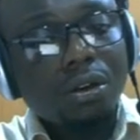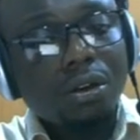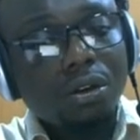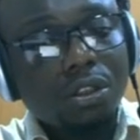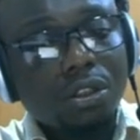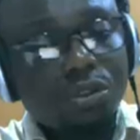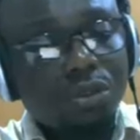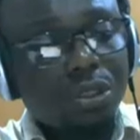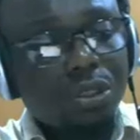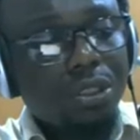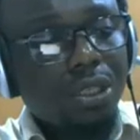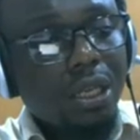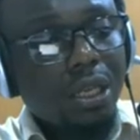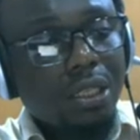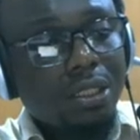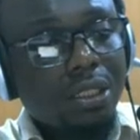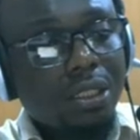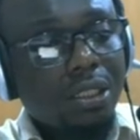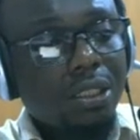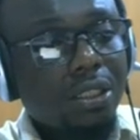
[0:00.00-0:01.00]
in
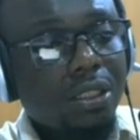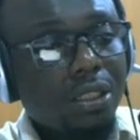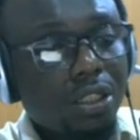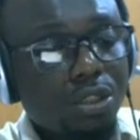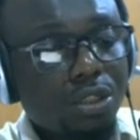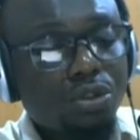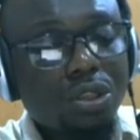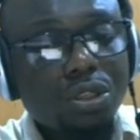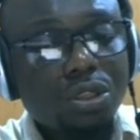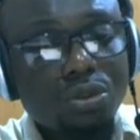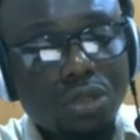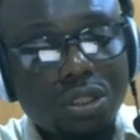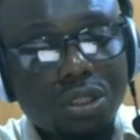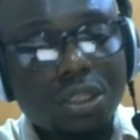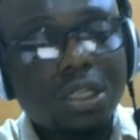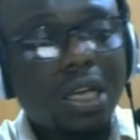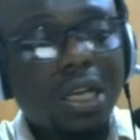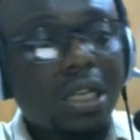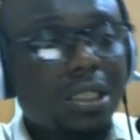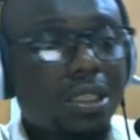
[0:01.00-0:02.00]
2019. In
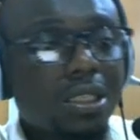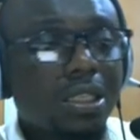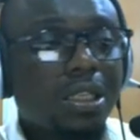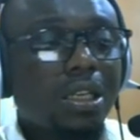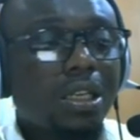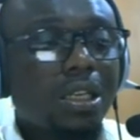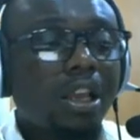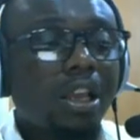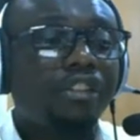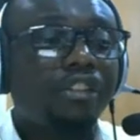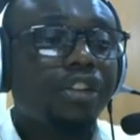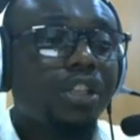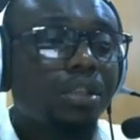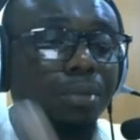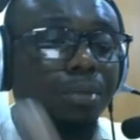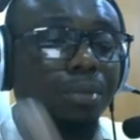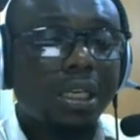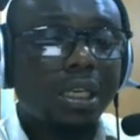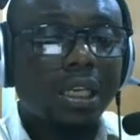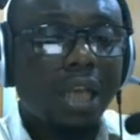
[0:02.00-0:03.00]
2020, you can see if
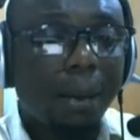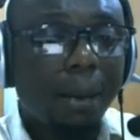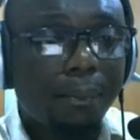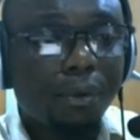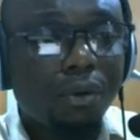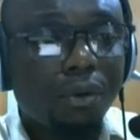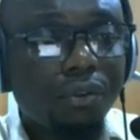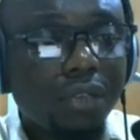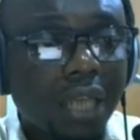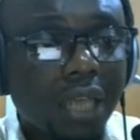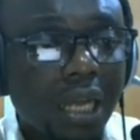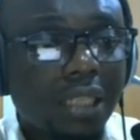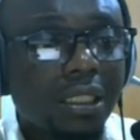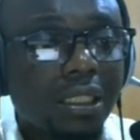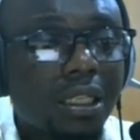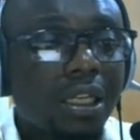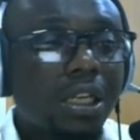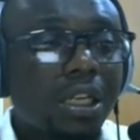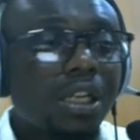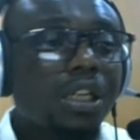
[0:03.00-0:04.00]
he's making above that.
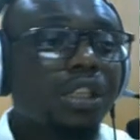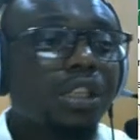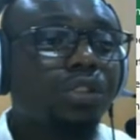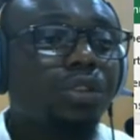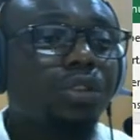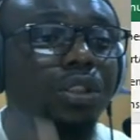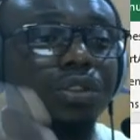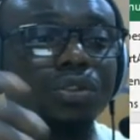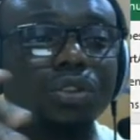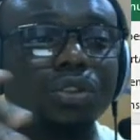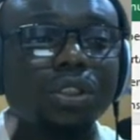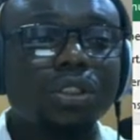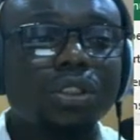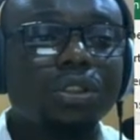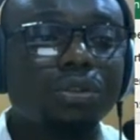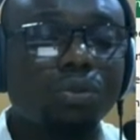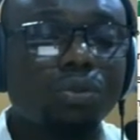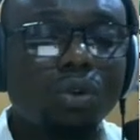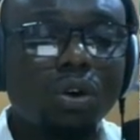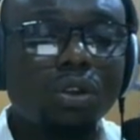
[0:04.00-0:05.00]
In
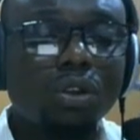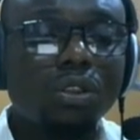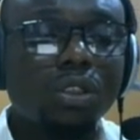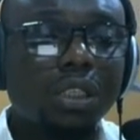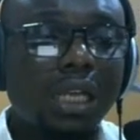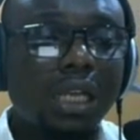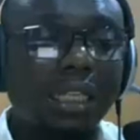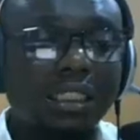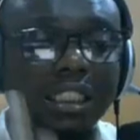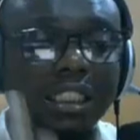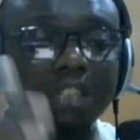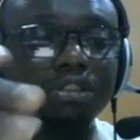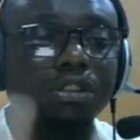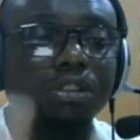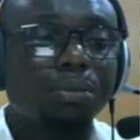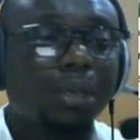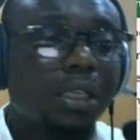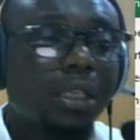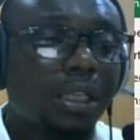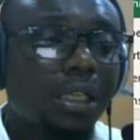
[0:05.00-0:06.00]
2021, you can see if
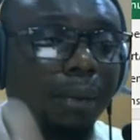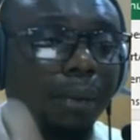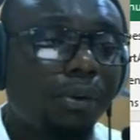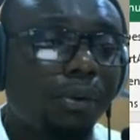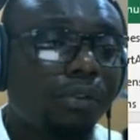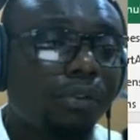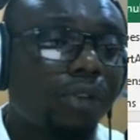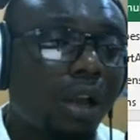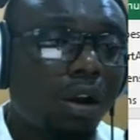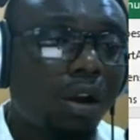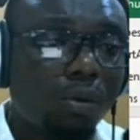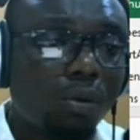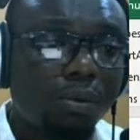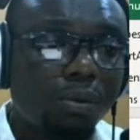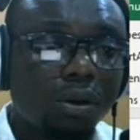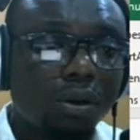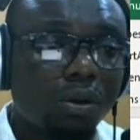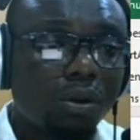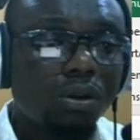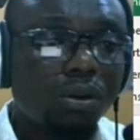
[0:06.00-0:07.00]
he's making above that or
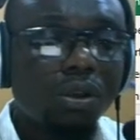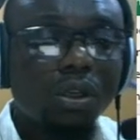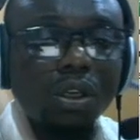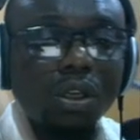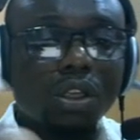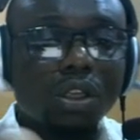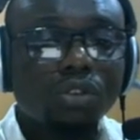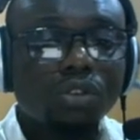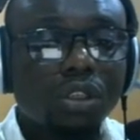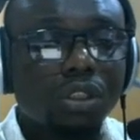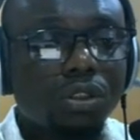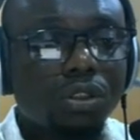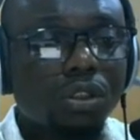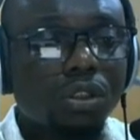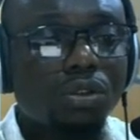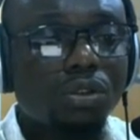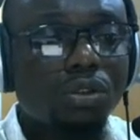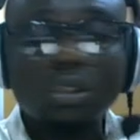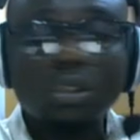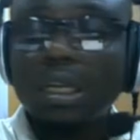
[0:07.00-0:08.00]
below.
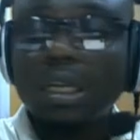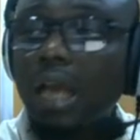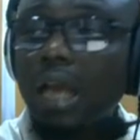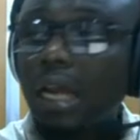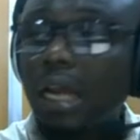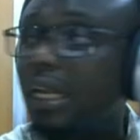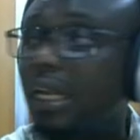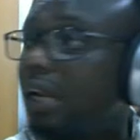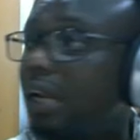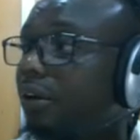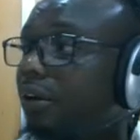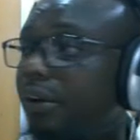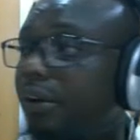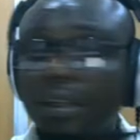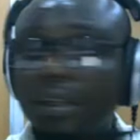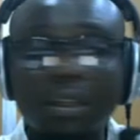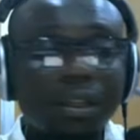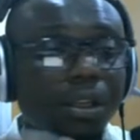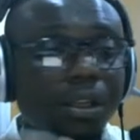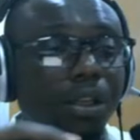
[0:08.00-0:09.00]
2022, then at the end of the
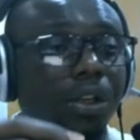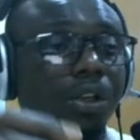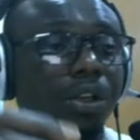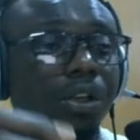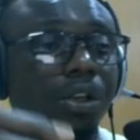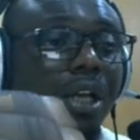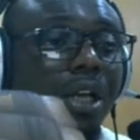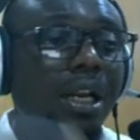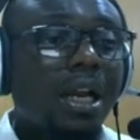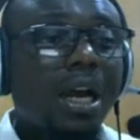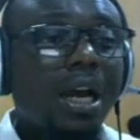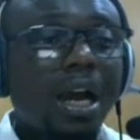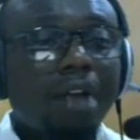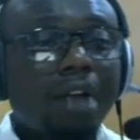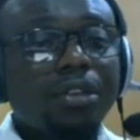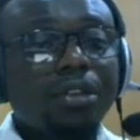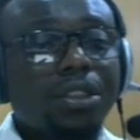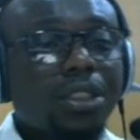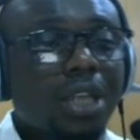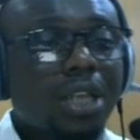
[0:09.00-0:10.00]
day, you can now
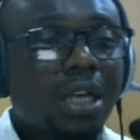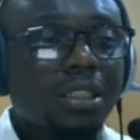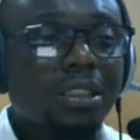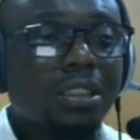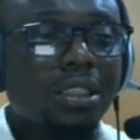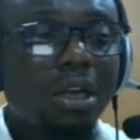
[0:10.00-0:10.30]
have a chart